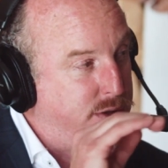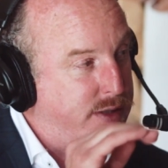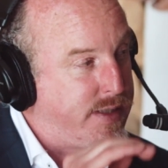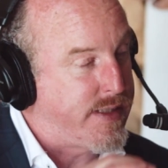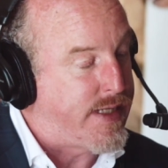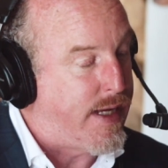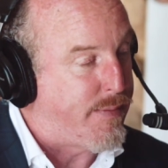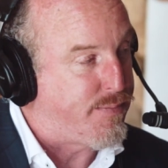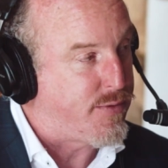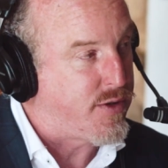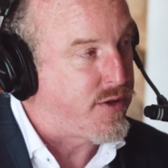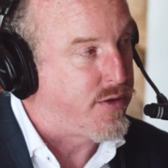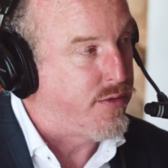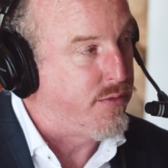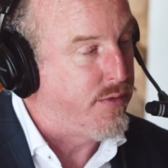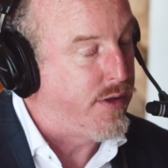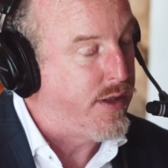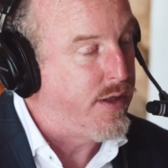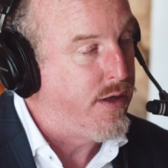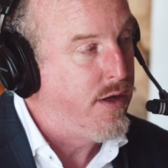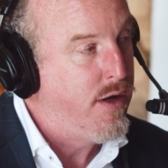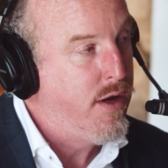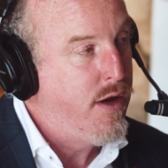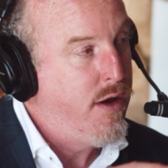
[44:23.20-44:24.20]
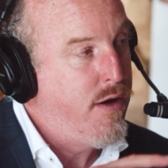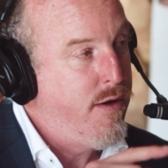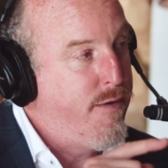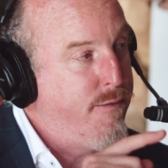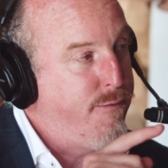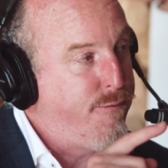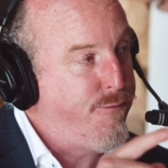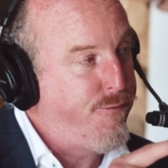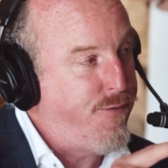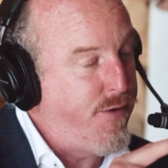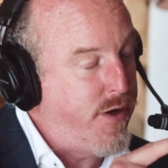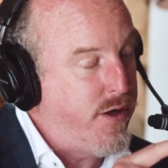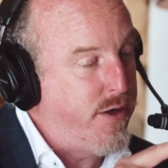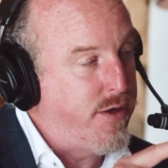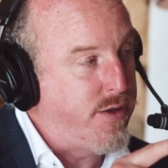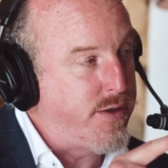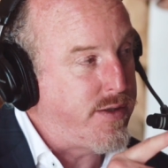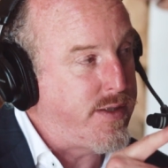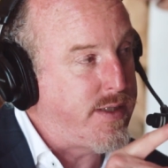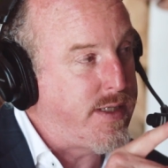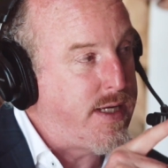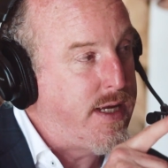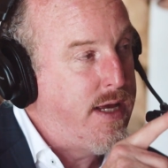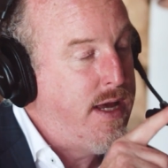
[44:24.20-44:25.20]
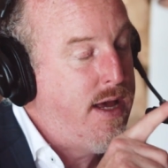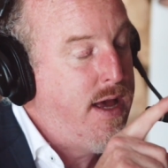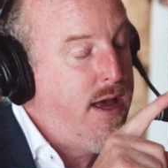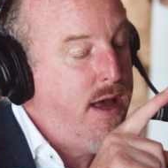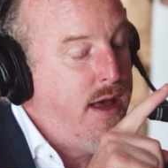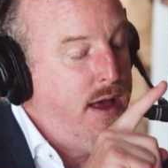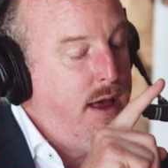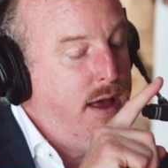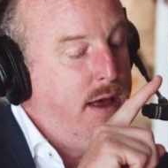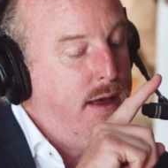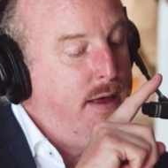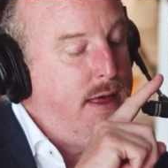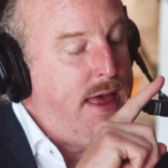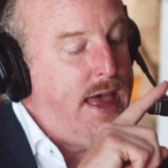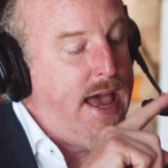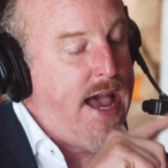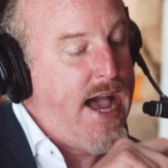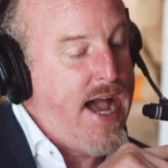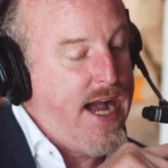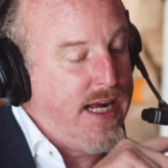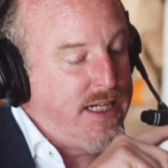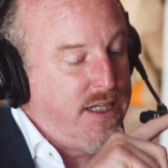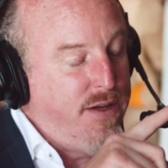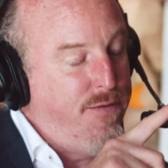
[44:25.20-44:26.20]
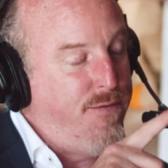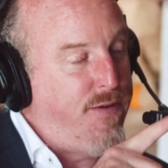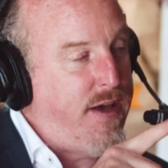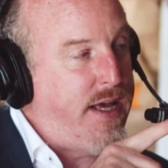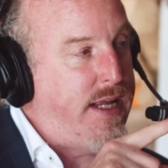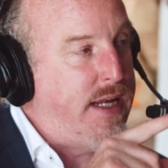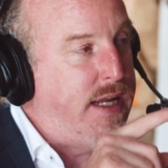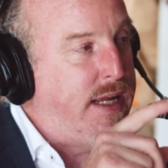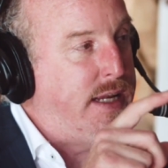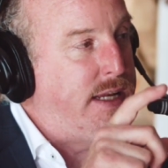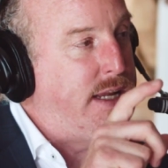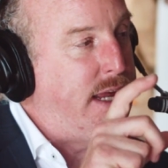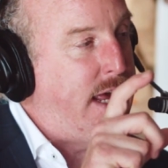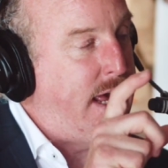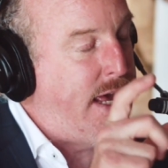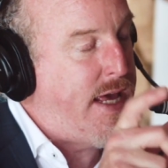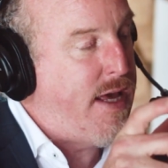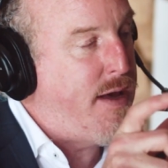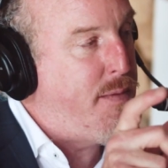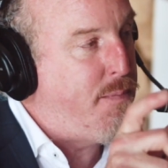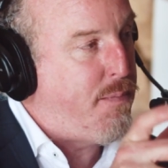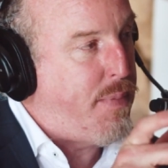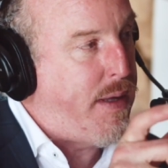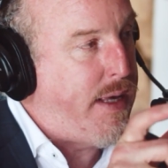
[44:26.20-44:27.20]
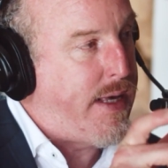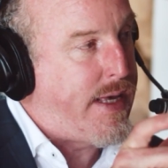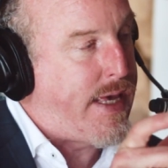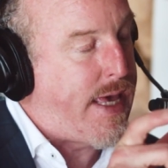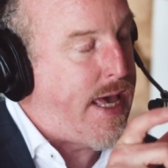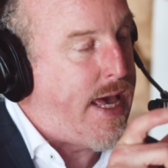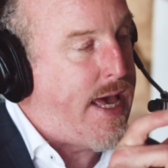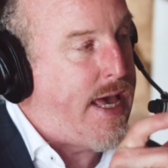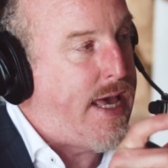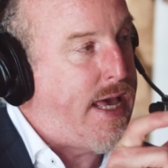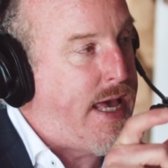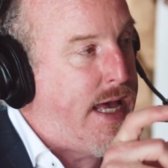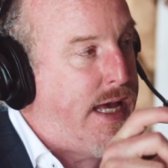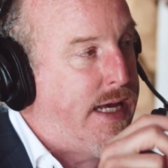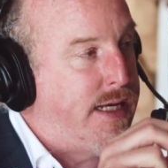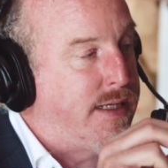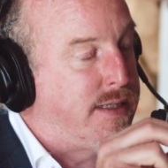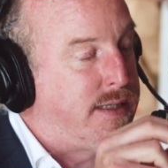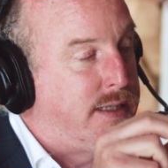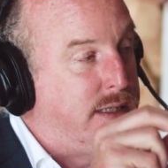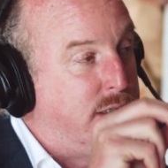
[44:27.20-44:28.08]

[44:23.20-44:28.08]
steps to it. First, activated AMPK has